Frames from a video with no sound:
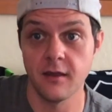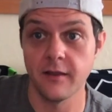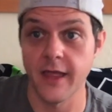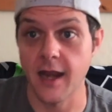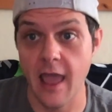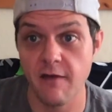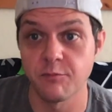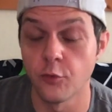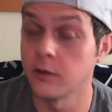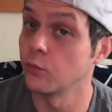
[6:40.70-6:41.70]
That half
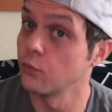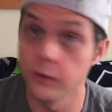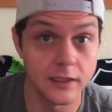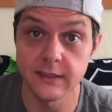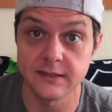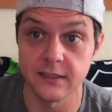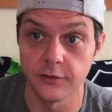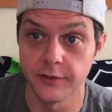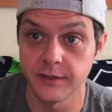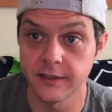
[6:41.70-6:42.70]
point really sealed
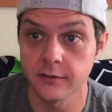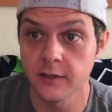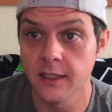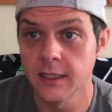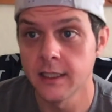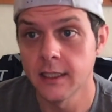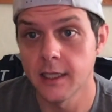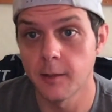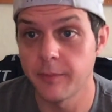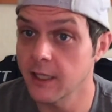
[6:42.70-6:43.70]
the deal.
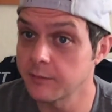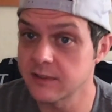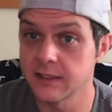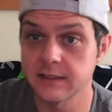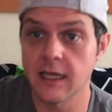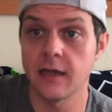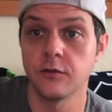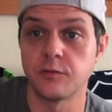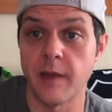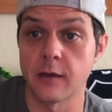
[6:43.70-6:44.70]
Big ups to this guy
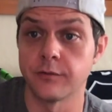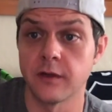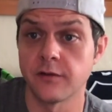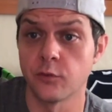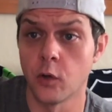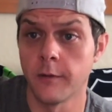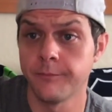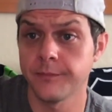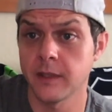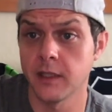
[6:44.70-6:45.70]
whose back was against the wall.
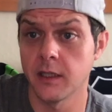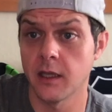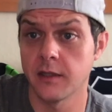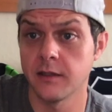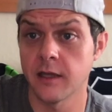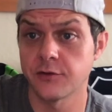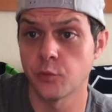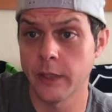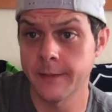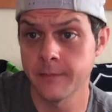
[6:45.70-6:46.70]
He had yet to
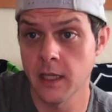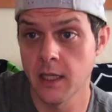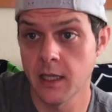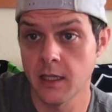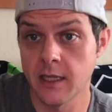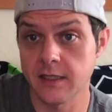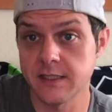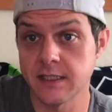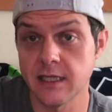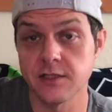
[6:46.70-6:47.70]
win. Next,
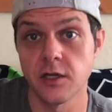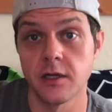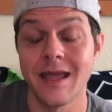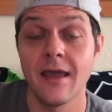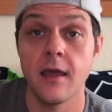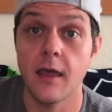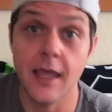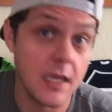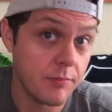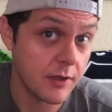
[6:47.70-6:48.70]
he takes on
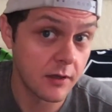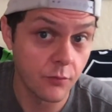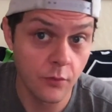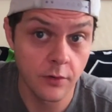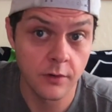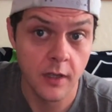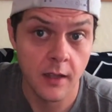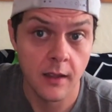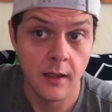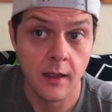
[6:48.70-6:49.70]
AB Unworn
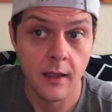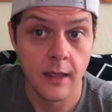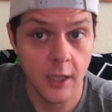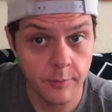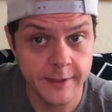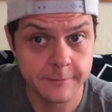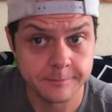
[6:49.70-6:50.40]
Helmet.